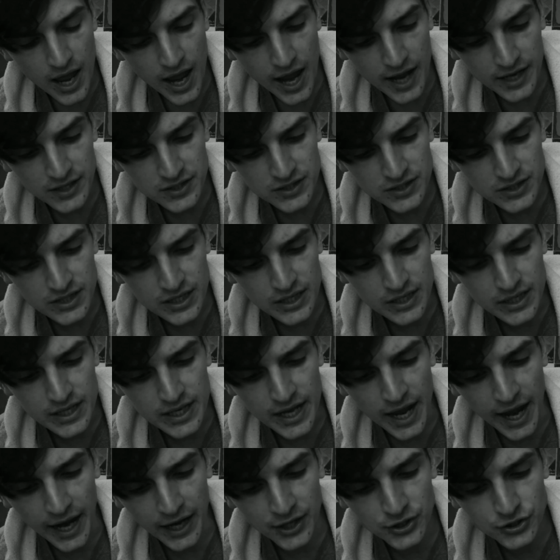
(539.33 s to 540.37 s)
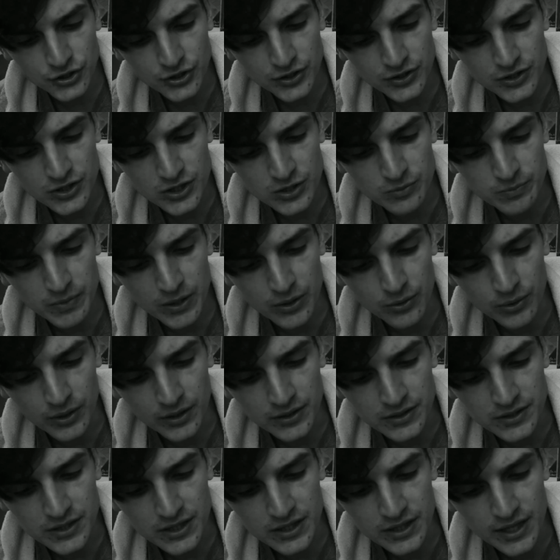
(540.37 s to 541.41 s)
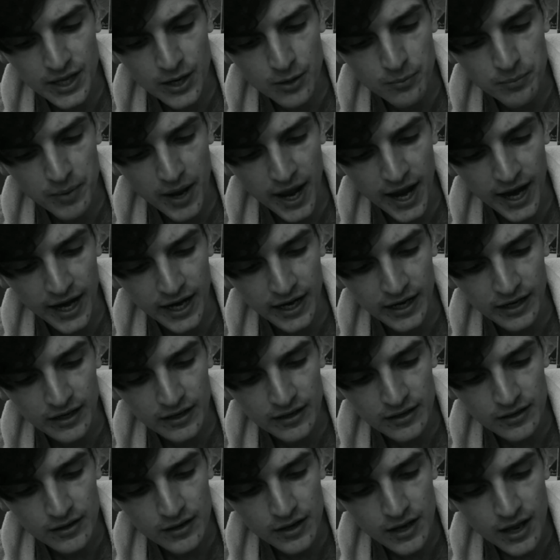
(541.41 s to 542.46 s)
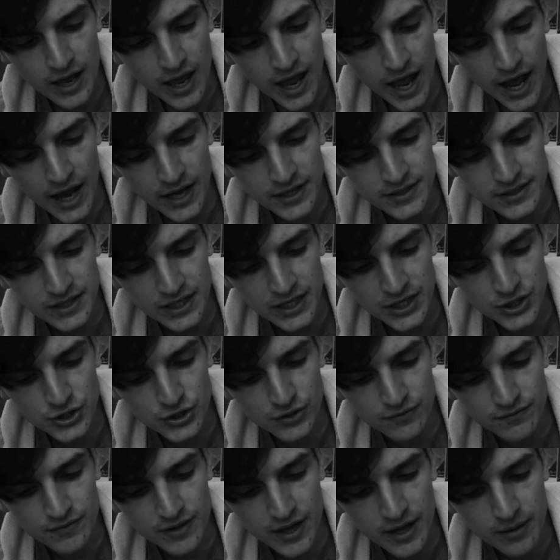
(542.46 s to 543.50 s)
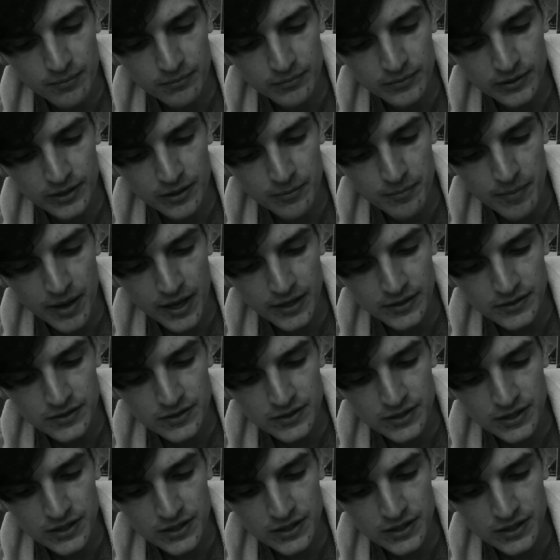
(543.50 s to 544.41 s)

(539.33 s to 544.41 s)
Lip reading: and see the ancient spirits in their pain, as each of them laments